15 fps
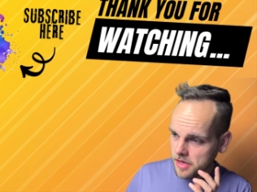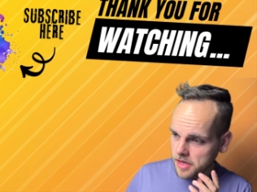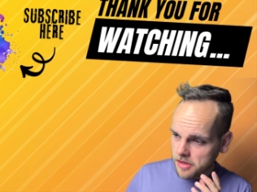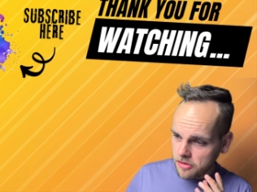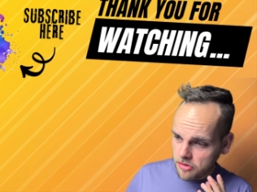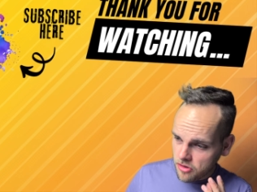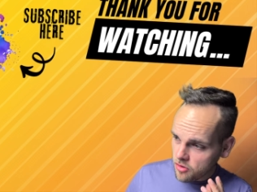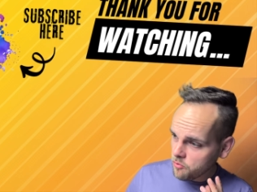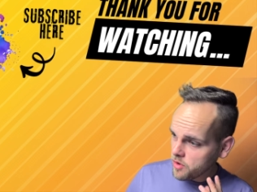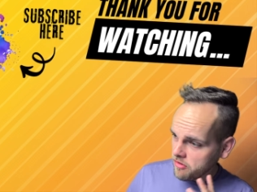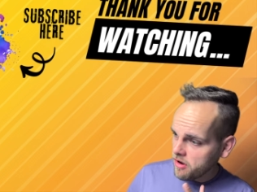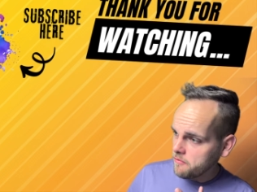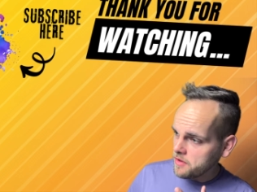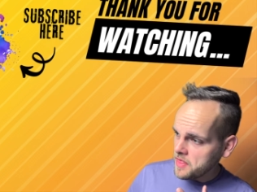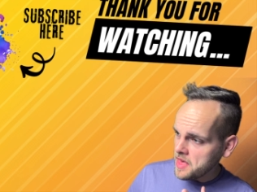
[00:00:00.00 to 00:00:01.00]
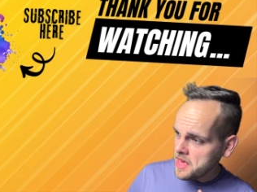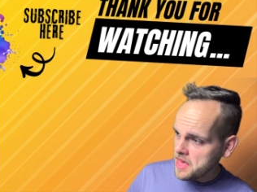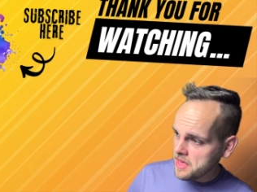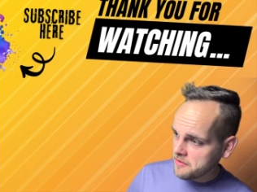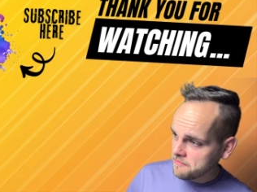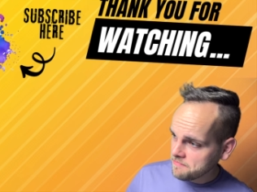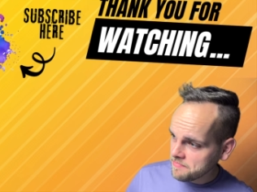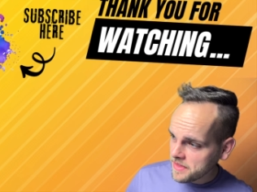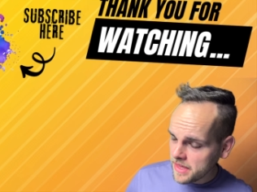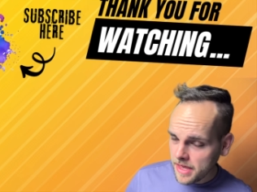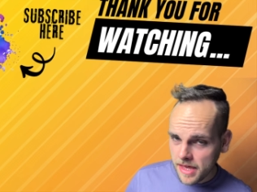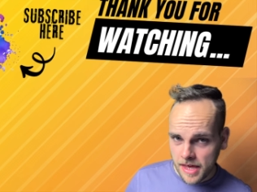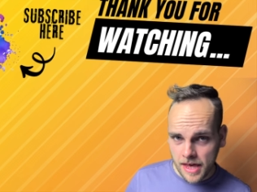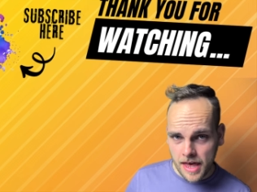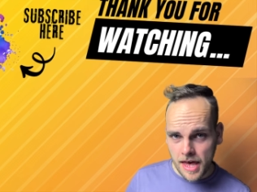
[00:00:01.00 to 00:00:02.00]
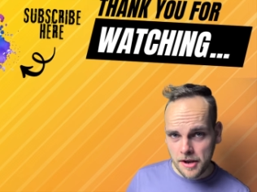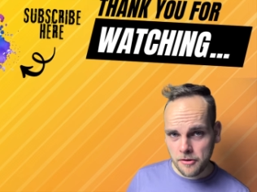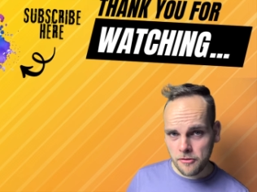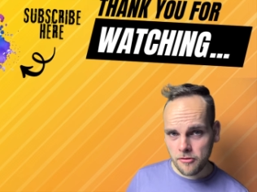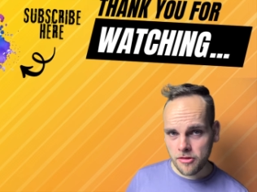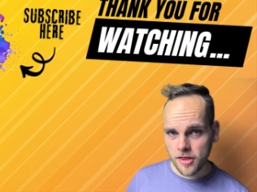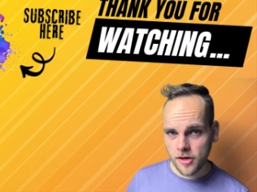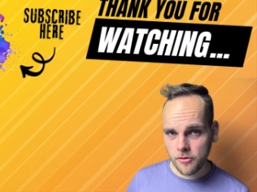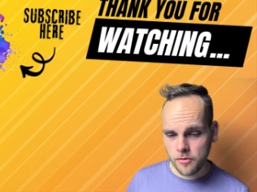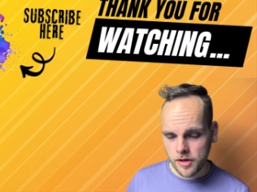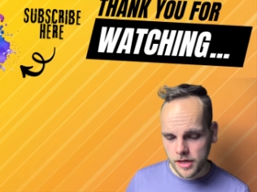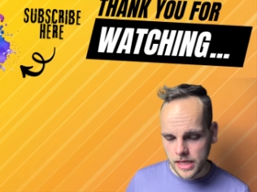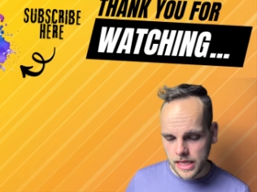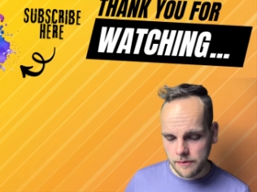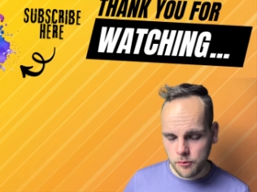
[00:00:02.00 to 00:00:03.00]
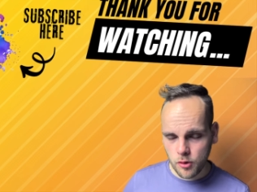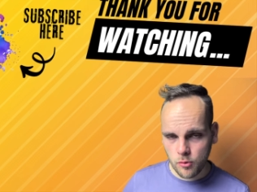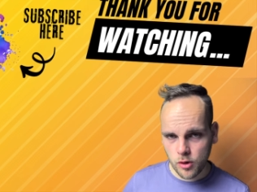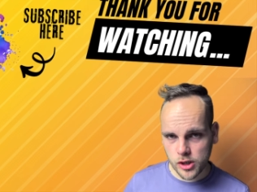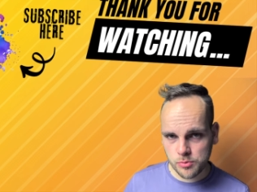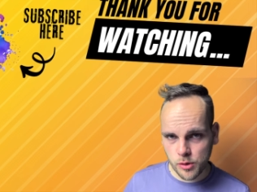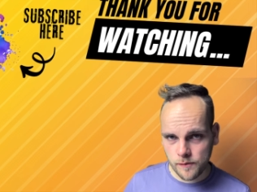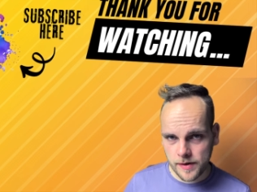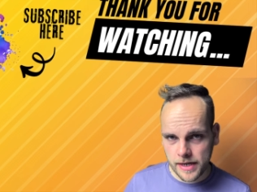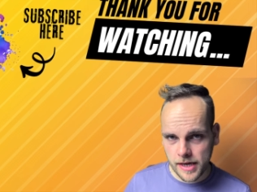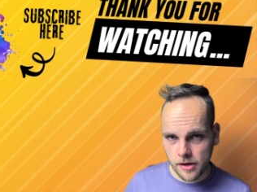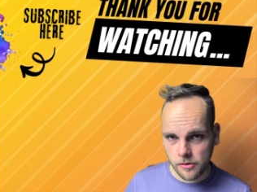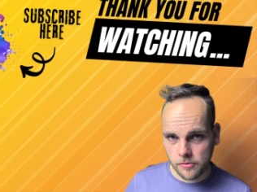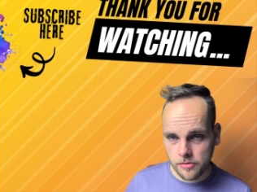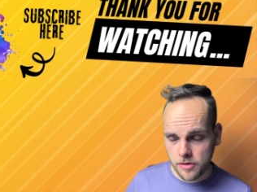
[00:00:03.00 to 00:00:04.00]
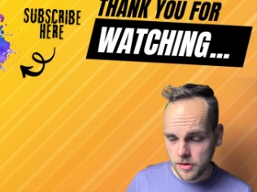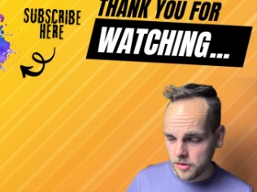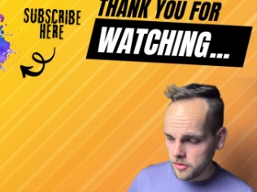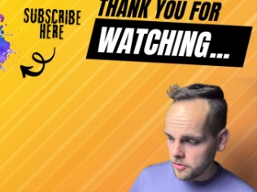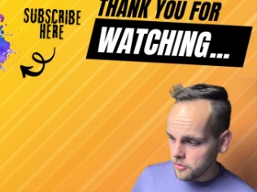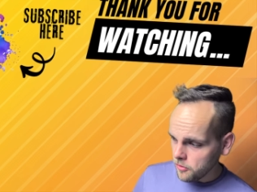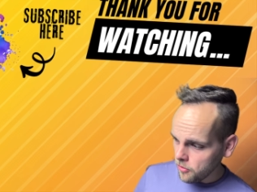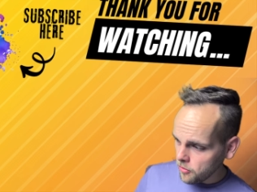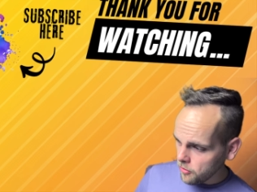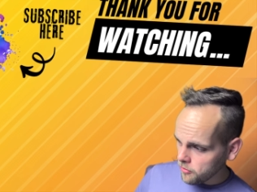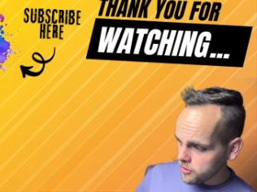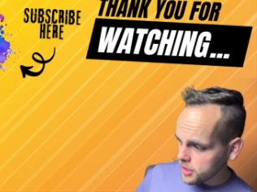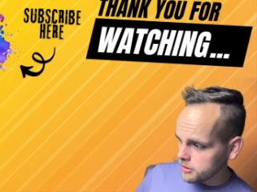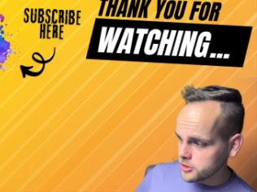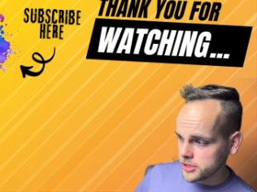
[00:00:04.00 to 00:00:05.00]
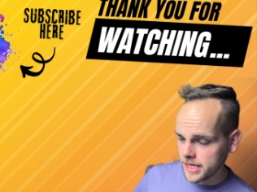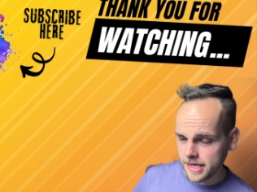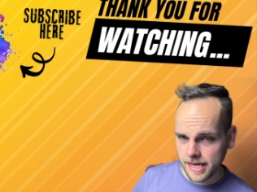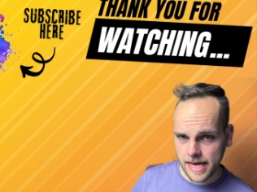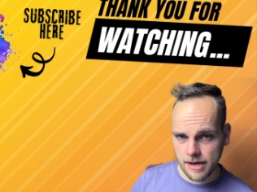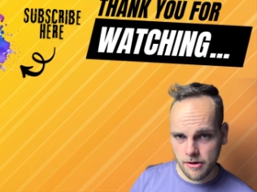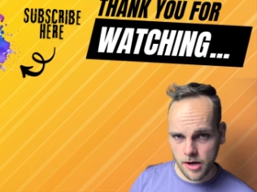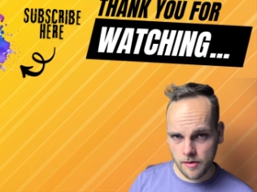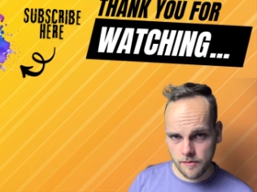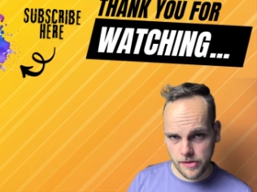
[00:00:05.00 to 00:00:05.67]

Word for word: is somewhere over there. And also, if you want to watch more videos, also check out over